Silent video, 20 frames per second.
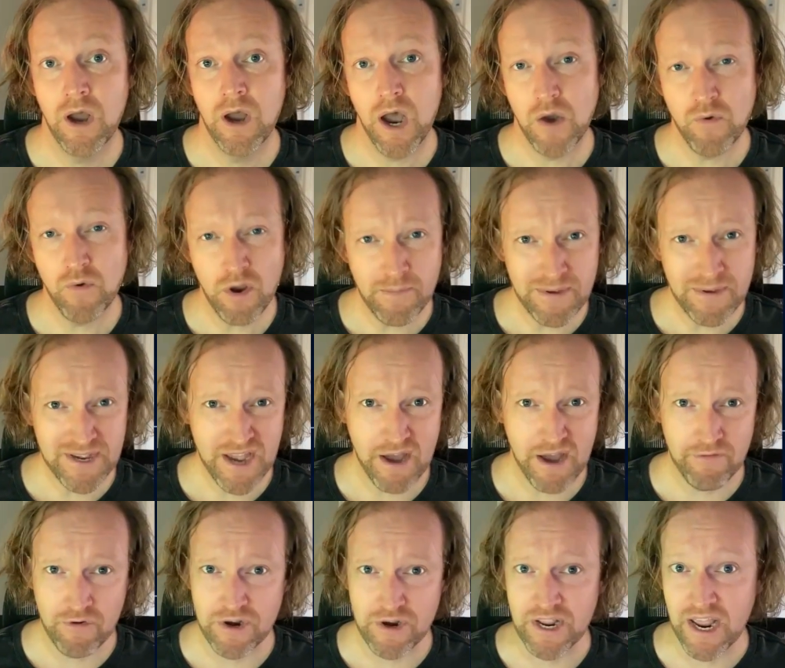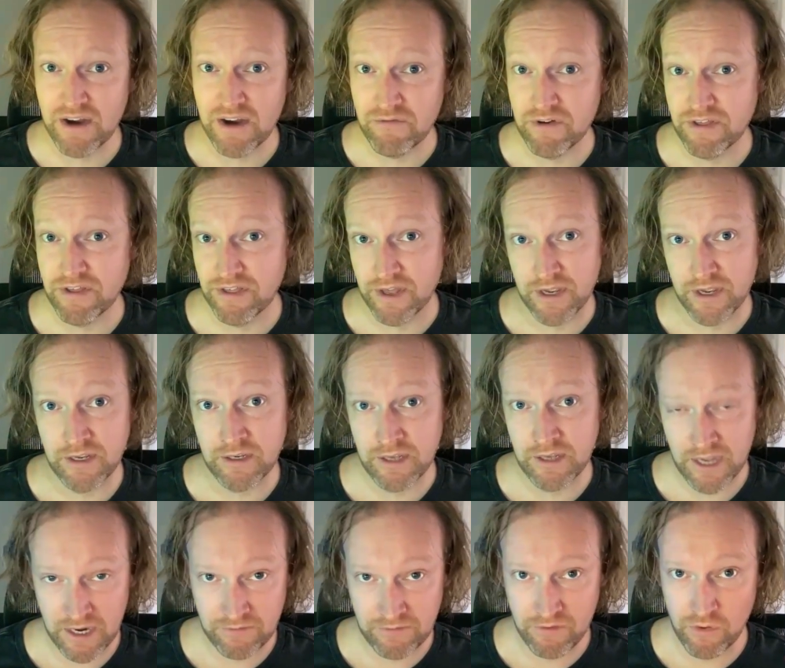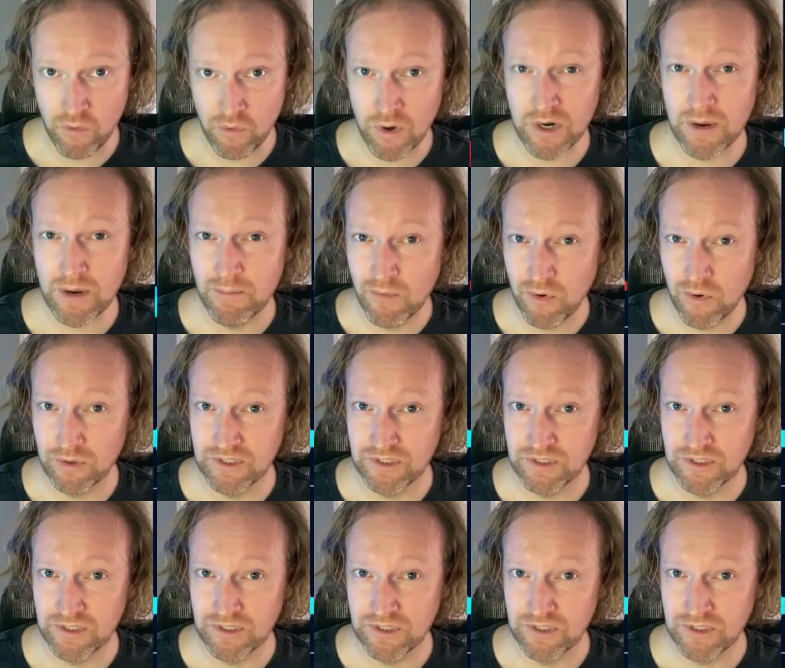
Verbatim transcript: I won't be covering everything, and if you want a more